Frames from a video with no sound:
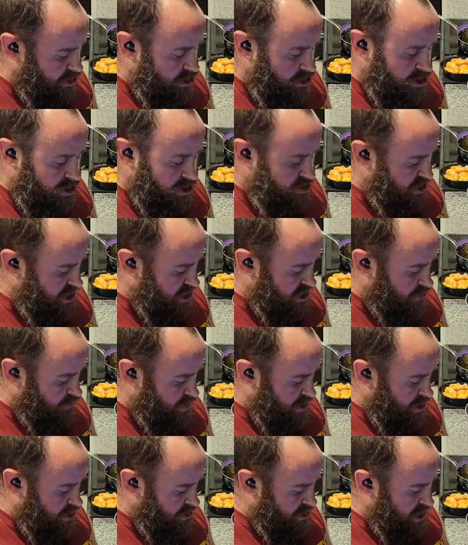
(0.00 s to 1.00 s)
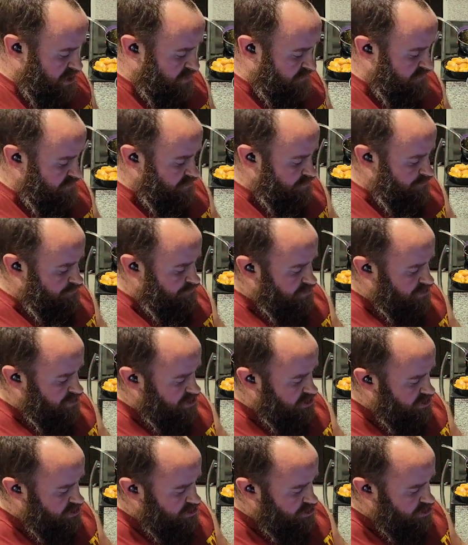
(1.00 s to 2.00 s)
You're going to take your paring knife,
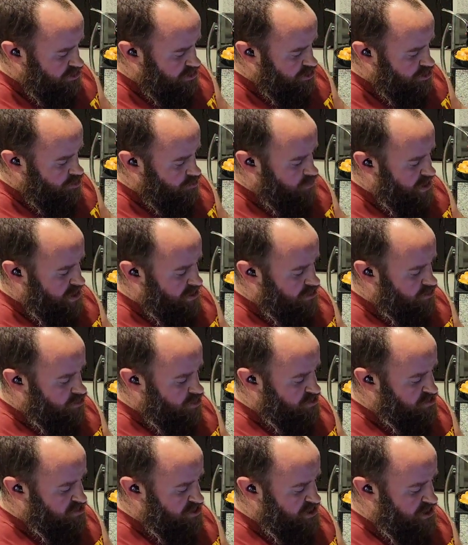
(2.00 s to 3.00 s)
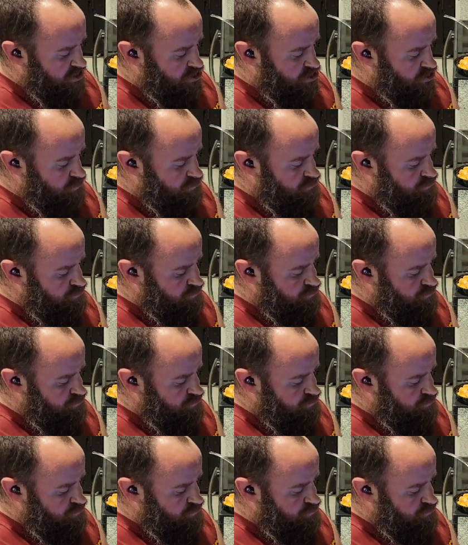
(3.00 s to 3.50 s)
and you're going to go right across the edge.